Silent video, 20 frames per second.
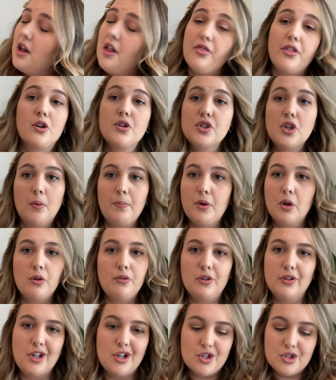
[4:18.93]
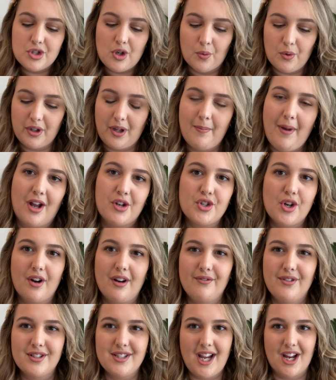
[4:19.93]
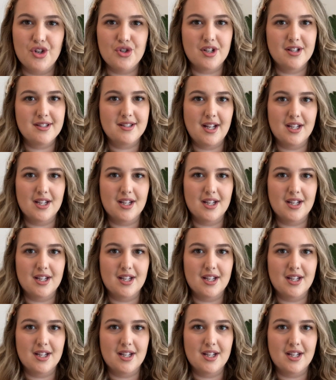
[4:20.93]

They're so beautiful, they just don't really match our invitations.